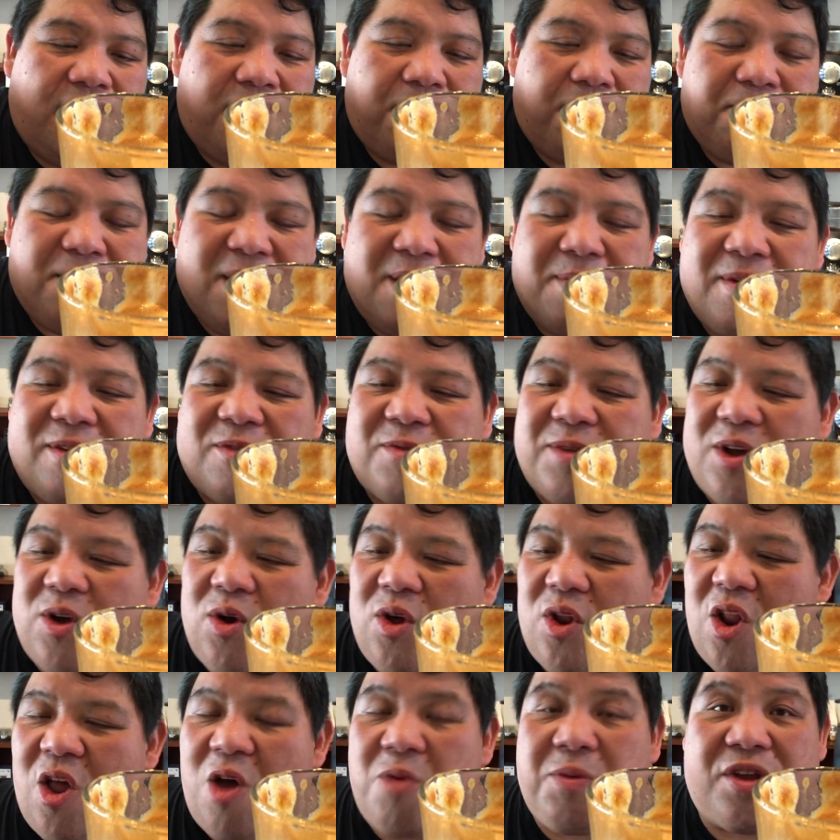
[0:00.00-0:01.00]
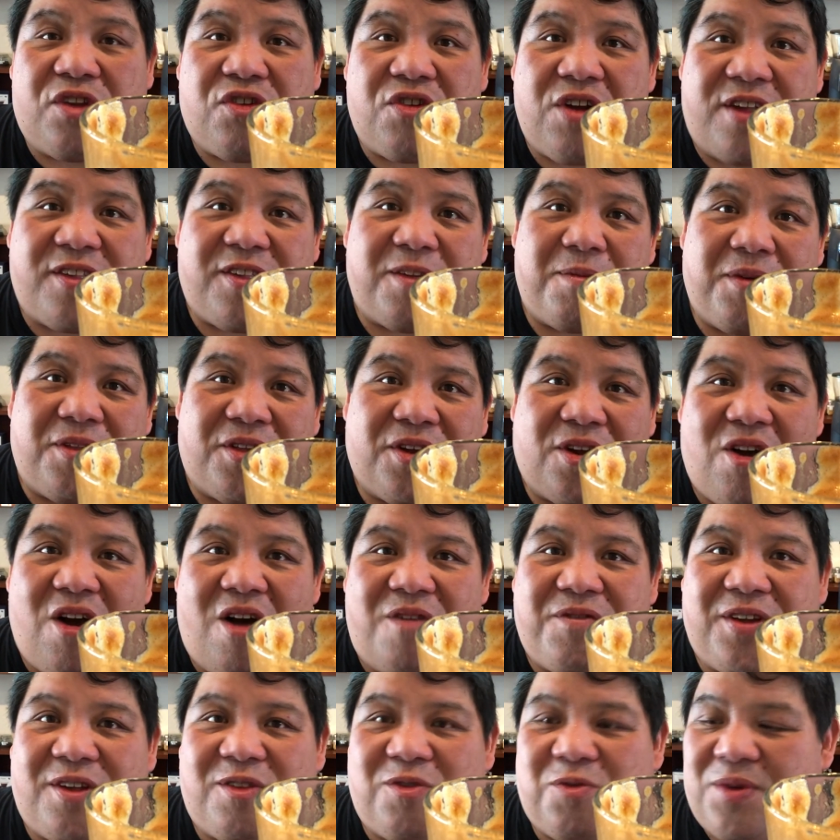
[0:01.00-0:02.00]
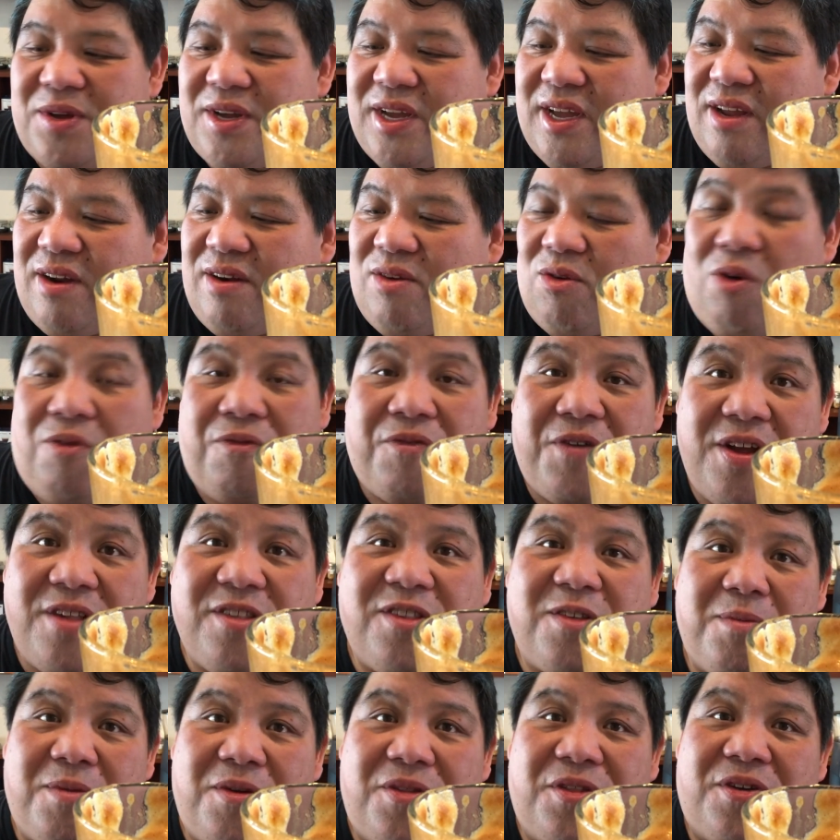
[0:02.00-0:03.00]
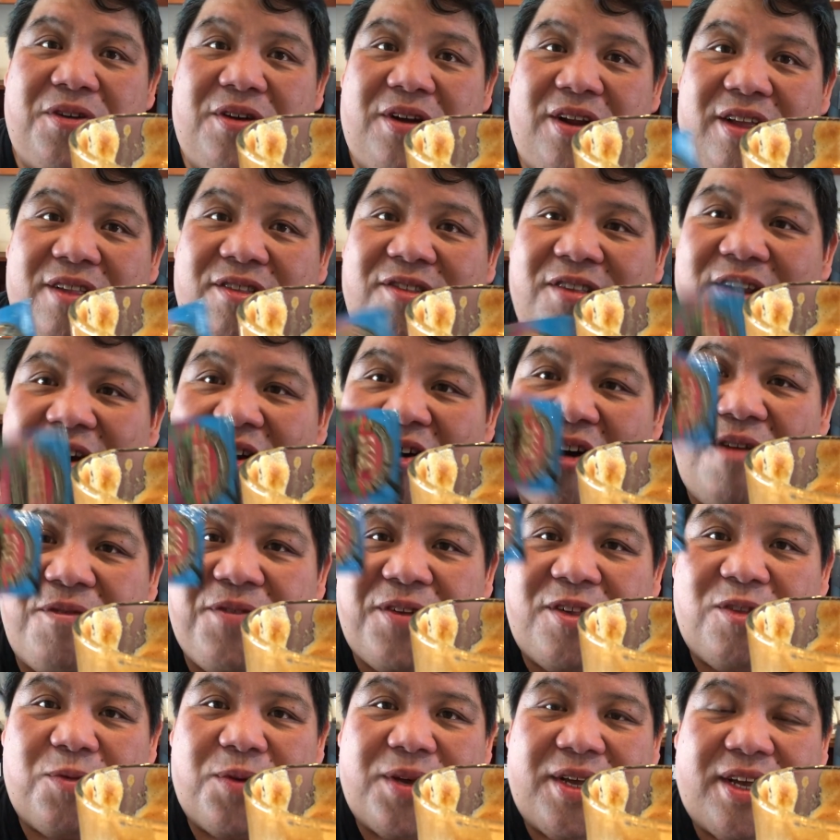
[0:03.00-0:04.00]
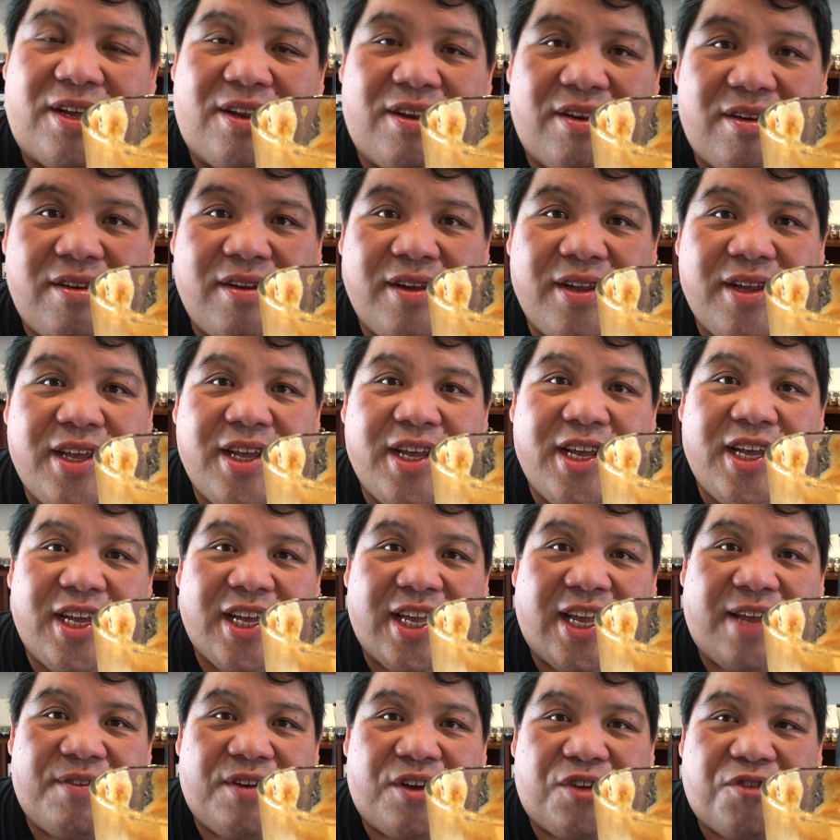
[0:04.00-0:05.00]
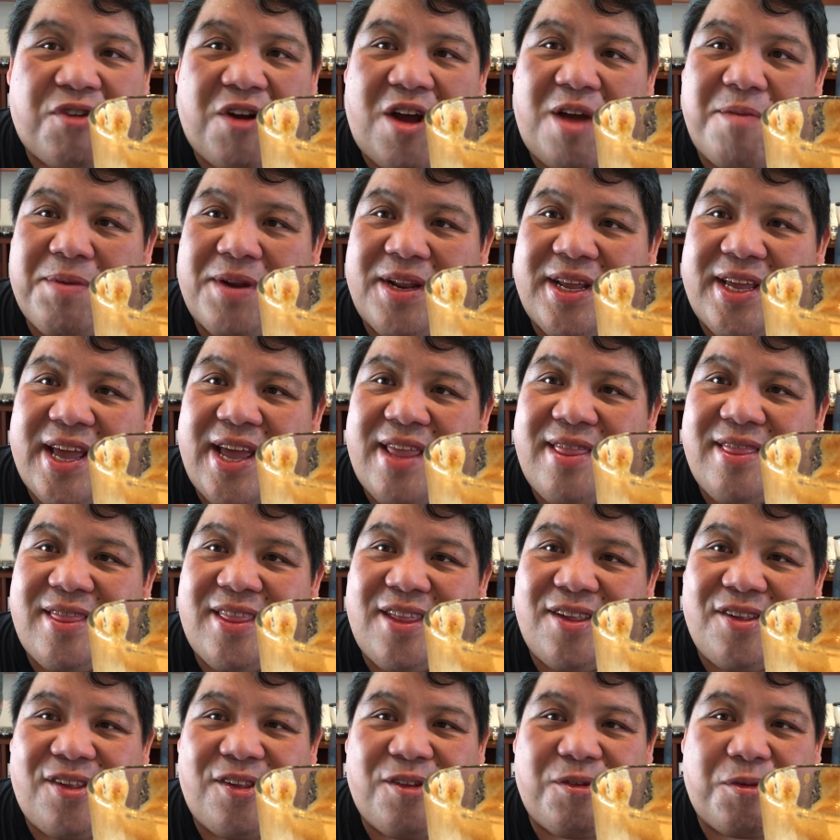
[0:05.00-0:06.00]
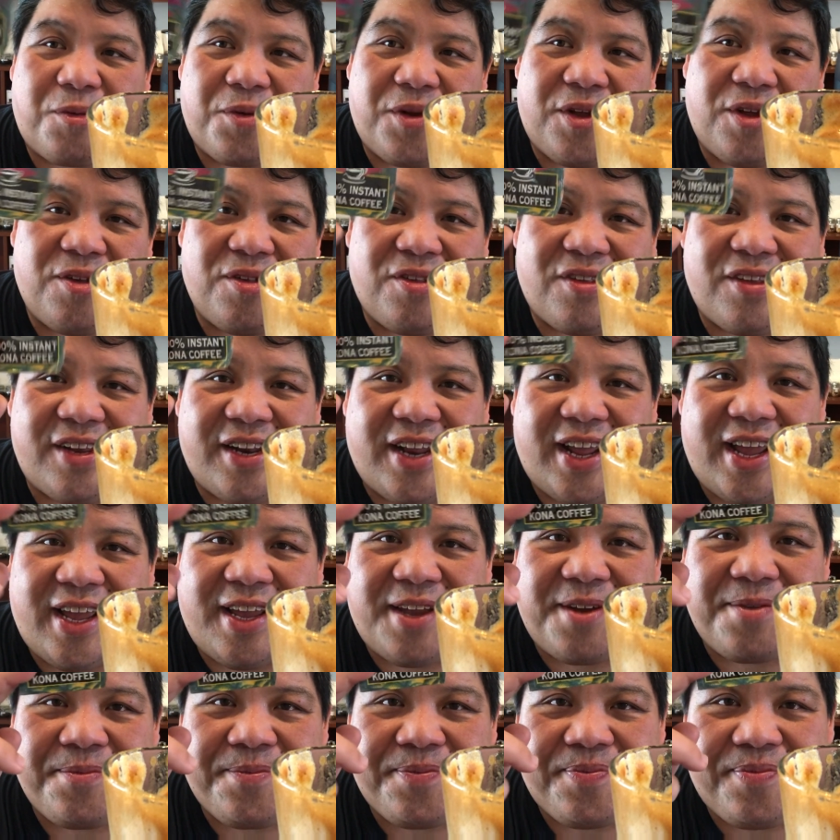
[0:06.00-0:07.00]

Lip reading: Maybe as we go along, we try some other coffees we can, or find some other instant coffees we can give it a try. But again, this is what we use today.